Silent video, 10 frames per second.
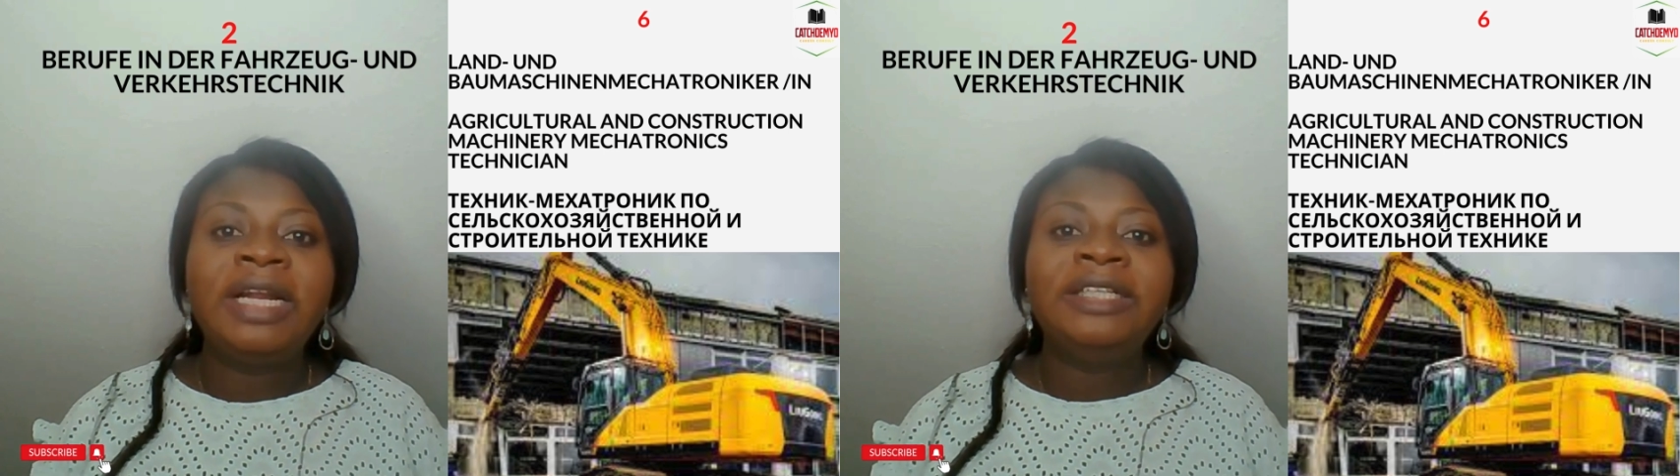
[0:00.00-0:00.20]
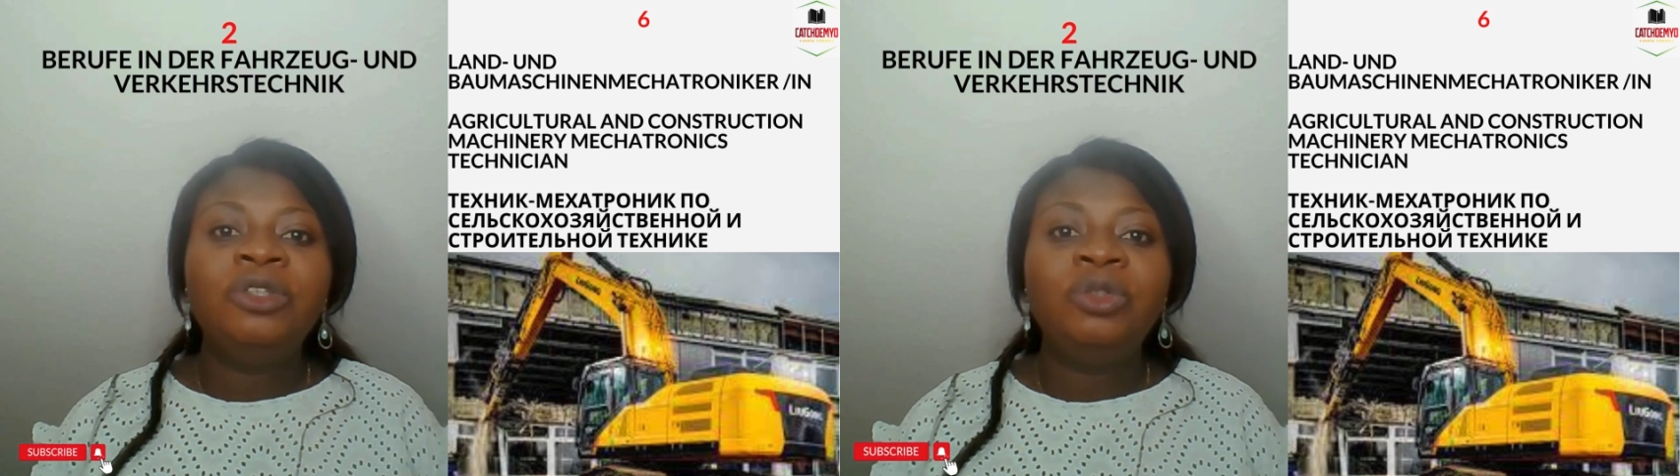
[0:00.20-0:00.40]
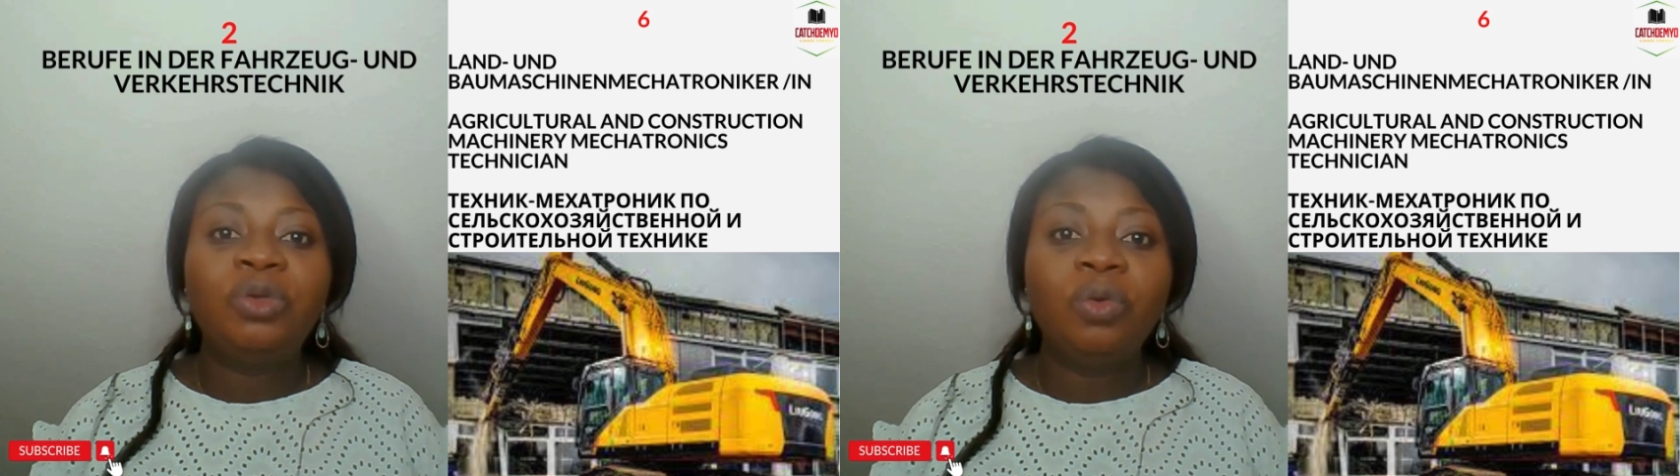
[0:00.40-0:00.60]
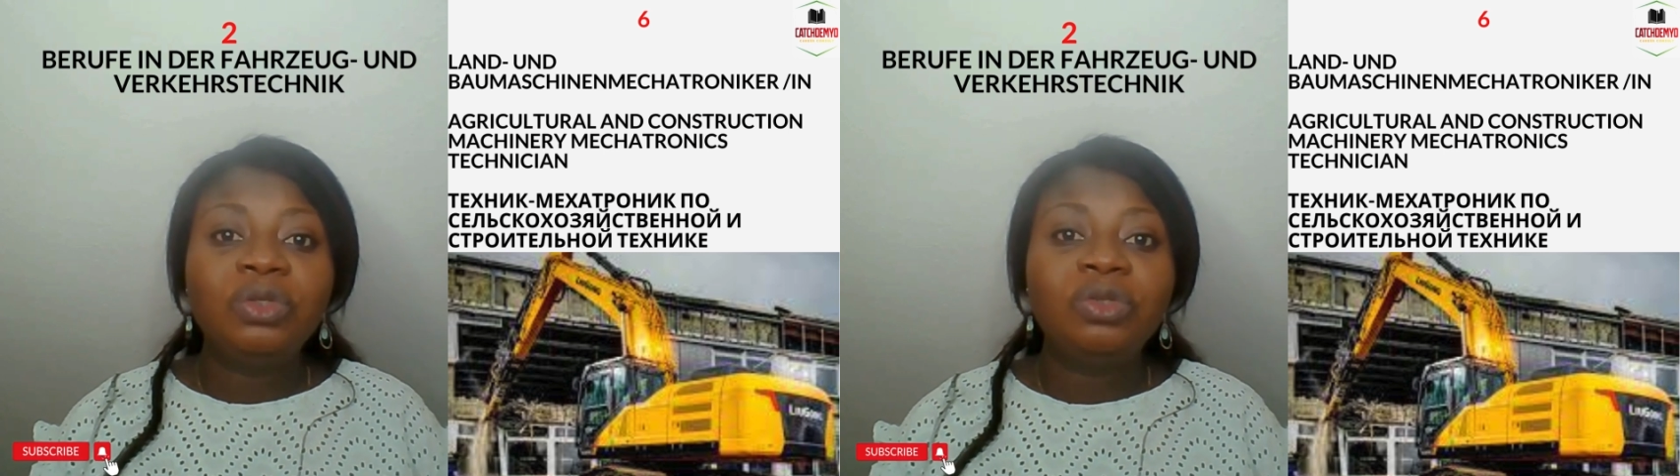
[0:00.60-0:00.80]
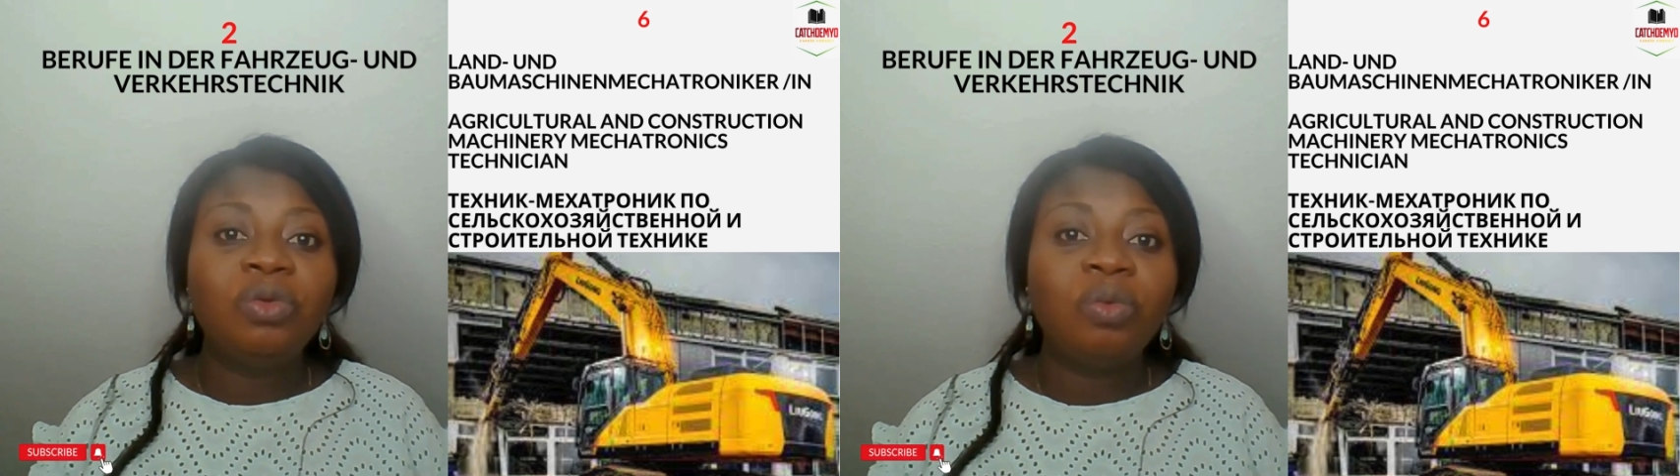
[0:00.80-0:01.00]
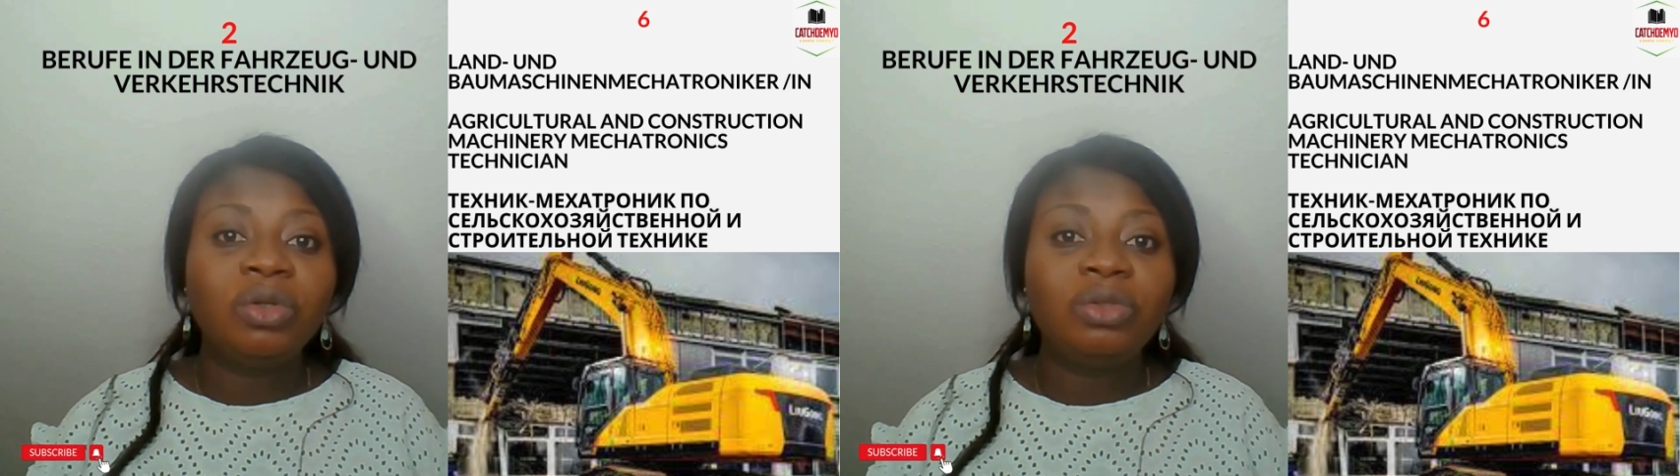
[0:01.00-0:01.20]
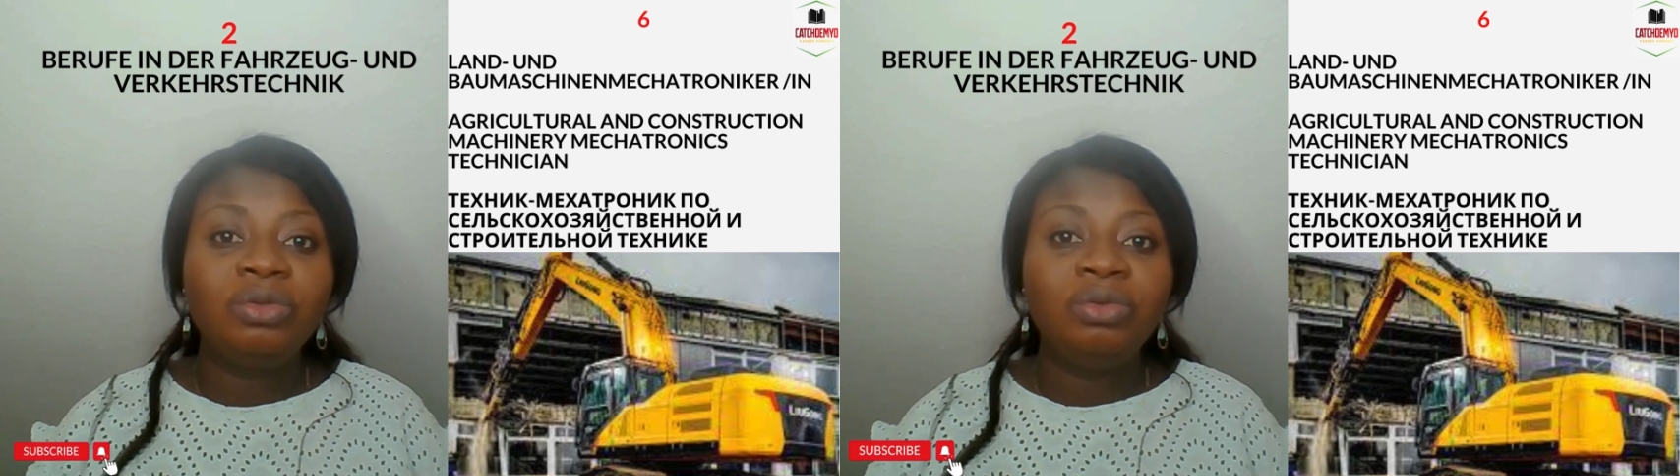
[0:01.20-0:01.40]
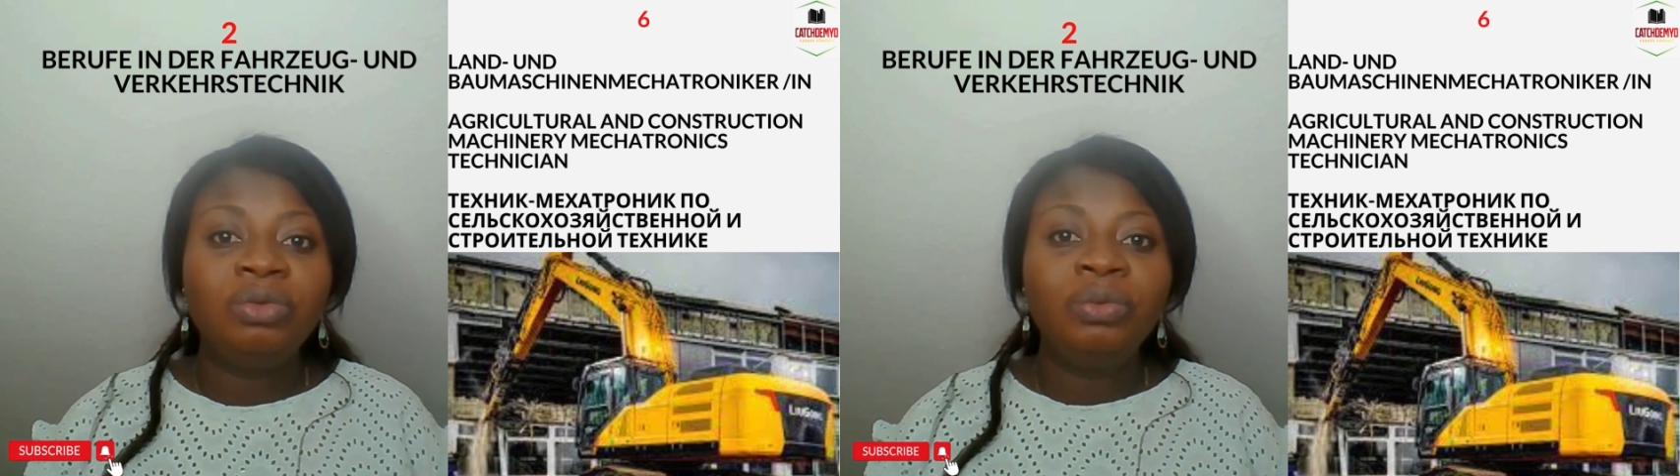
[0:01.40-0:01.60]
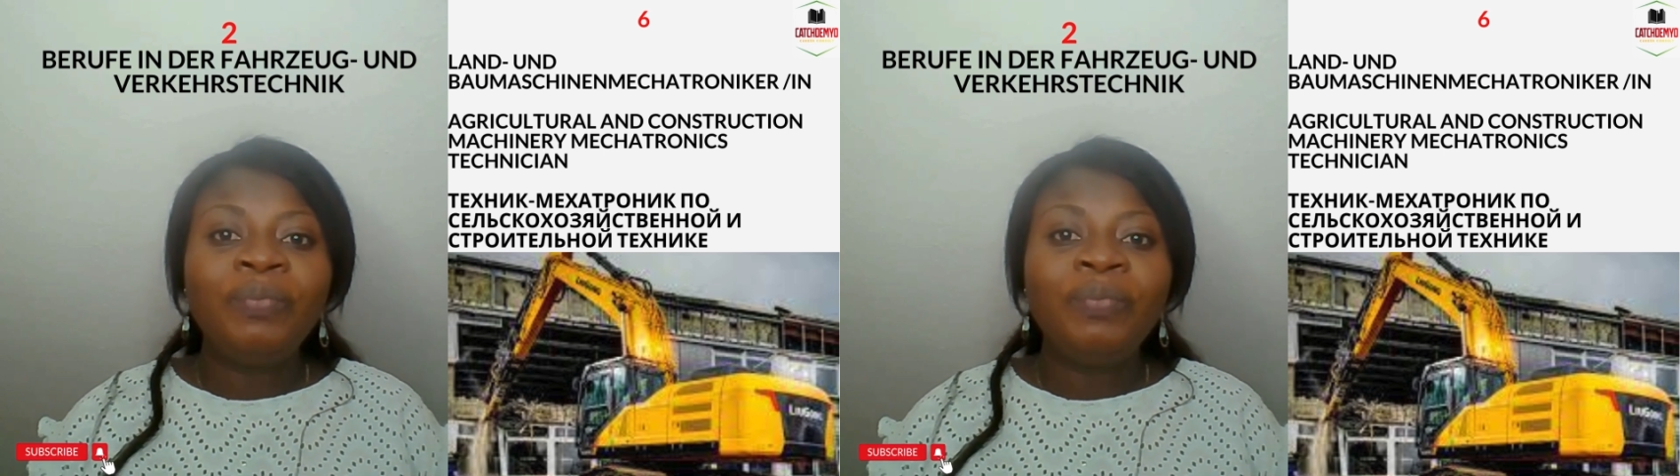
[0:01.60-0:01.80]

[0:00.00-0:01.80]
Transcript: and you don't know what to do?